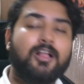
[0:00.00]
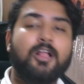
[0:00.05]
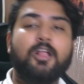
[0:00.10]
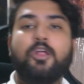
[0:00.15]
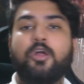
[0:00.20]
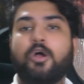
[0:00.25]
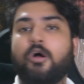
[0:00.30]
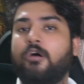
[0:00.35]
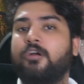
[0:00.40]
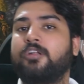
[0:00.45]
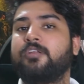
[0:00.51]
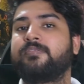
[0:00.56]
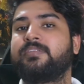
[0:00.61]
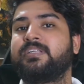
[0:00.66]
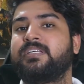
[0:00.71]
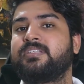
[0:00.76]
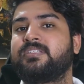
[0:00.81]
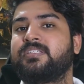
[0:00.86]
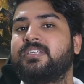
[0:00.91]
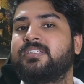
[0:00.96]
All of these
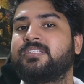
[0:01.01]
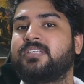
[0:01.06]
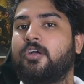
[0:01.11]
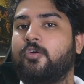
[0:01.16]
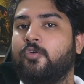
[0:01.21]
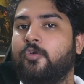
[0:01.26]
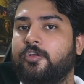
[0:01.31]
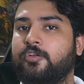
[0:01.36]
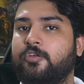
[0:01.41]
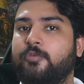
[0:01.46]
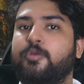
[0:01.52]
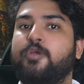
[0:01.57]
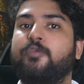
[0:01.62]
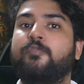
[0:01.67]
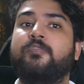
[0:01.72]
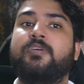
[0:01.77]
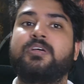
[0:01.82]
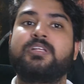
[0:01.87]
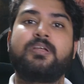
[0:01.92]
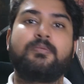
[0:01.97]
things are going to be
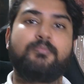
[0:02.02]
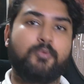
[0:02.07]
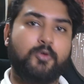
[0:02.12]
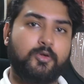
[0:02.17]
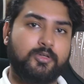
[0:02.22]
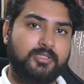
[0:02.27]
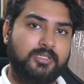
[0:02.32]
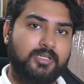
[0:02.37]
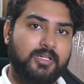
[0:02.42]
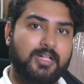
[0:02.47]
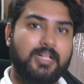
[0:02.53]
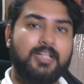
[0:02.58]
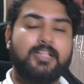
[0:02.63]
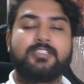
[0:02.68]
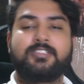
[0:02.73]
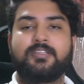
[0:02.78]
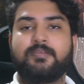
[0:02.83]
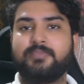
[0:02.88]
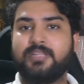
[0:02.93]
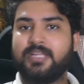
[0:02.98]
very important.
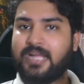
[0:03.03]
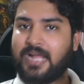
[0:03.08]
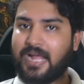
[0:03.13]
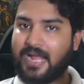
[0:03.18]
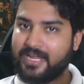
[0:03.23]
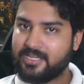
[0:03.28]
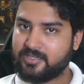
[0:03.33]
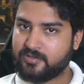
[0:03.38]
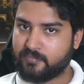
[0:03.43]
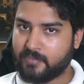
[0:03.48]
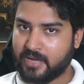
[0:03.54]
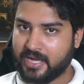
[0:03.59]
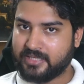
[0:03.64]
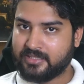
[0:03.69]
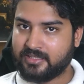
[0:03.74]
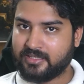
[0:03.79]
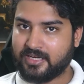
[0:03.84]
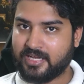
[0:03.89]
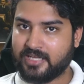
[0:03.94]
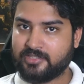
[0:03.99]
Something as minor
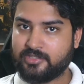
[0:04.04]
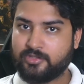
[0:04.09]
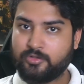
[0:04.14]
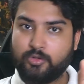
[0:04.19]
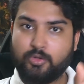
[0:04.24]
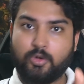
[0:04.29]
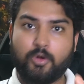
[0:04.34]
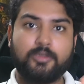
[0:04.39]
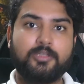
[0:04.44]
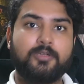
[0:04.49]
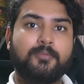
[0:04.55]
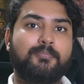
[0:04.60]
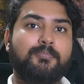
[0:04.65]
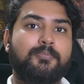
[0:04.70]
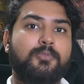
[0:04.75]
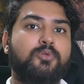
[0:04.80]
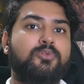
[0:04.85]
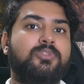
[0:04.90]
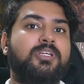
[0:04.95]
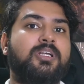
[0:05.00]
as not
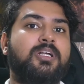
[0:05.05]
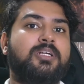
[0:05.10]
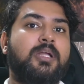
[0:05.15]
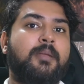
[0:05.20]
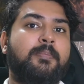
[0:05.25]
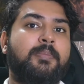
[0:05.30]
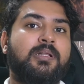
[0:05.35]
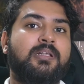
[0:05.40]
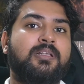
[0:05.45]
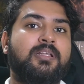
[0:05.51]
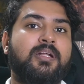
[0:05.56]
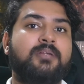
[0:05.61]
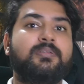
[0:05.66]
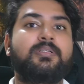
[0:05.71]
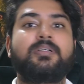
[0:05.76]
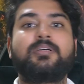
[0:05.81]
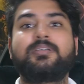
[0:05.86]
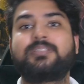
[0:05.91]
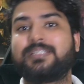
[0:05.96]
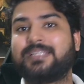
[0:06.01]
using a capital letter
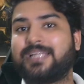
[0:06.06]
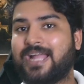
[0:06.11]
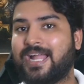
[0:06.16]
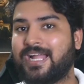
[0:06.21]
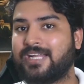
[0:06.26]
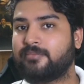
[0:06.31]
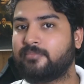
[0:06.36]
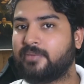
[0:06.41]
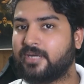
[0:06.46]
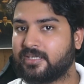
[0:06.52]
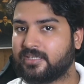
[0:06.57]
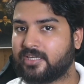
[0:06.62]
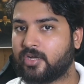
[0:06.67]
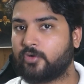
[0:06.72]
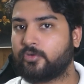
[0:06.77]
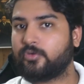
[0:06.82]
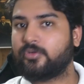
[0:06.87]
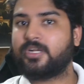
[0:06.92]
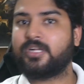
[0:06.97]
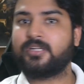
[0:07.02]
can bring down your
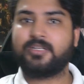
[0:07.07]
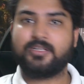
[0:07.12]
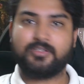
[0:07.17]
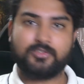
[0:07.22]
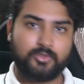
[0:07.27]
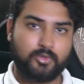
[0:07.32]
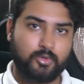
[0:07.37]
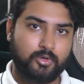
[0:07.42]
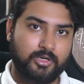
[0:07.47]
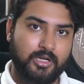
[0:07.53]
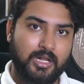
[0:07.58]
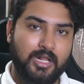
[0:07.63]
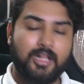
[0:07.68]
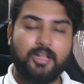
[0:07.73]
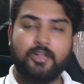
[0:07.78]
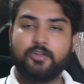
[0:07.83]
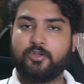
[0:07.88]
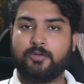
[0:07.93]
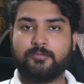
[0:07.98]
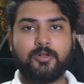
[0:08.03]
ATS score. So
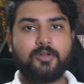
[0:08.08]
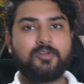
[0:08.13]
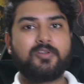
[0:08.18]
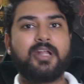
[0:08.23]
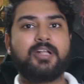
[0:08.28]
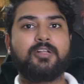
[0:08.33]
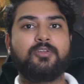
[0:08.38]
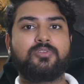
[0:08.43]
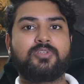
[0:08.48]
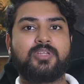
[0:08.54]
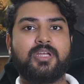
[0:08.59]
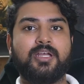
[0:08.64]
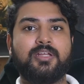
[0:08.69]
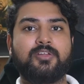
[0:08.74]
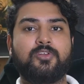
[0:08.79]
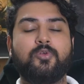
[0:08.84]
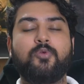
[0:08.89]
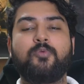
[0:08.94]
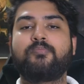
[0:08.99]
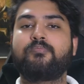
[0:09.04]
I'm not trying to scare
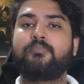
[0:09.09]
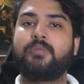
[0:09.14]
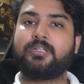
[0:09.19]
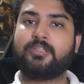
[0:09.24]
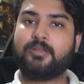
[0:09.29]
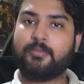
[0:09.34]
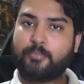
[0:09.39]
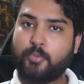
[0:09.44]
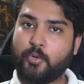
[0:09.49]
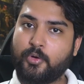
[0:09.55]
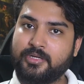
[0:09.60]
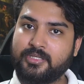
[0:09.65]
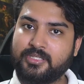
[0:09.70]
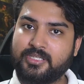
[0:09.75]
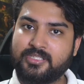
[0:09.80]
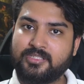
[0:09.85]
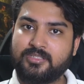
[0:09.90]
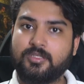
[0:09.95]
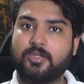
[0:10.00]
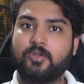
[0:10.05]
you, but the point is
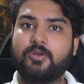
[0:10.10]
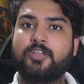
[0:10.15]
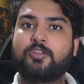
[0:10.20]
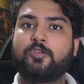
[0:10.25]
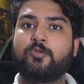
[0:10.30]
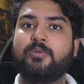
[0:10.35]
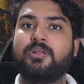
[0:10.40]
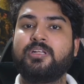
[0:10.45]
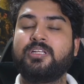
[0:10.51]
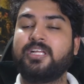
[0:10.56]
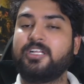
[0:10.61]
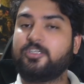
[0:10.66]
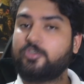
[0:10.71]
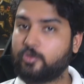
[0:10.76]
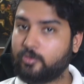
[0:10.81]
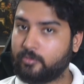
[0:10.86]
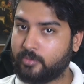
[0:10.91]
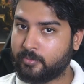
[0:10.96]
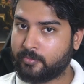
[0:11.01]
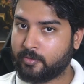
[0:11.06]
your resume needs to be
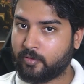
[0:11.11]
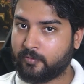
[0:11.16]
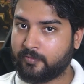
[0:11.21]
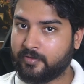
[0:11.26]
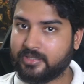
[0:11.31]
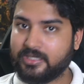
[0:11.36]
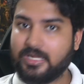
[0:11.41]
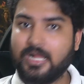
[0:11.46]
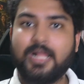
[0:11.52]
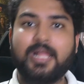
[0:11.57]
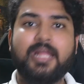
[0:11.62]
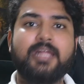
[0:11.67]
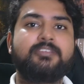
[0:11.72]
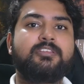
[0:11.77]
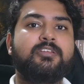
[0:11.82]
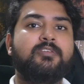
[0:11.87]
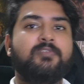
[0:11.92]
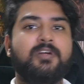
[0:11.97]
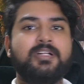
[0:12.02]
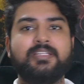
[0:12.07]
perfect. It's a
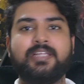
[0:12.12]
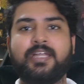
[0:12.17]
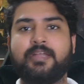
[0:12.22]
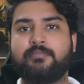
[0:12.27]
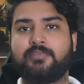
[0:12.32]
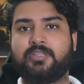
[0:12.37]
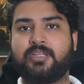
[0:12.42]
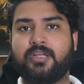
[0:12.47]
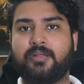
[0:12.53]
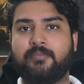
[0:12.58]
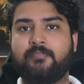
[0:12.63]
one-time thing.